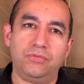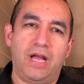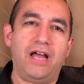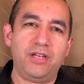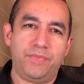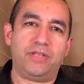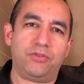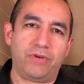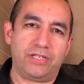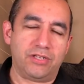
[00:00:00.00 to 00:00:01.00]
how do you pick the
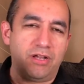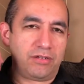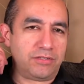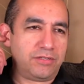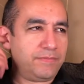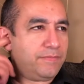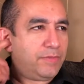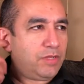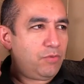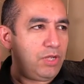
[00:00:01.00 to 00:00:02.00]
right songs?
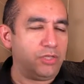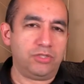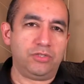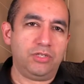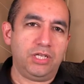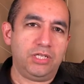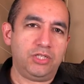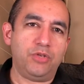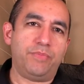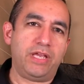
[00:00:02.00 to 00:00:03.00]
Well,
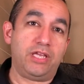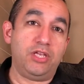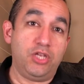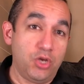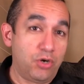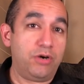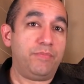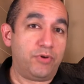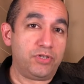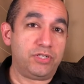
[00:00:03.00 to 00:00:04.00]
do you pick your
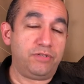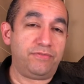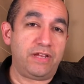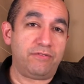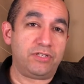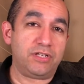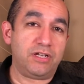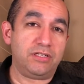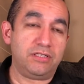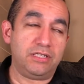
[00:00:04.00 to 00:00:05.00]
personal favorite
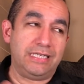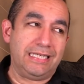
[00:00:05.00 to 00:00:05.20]
songs?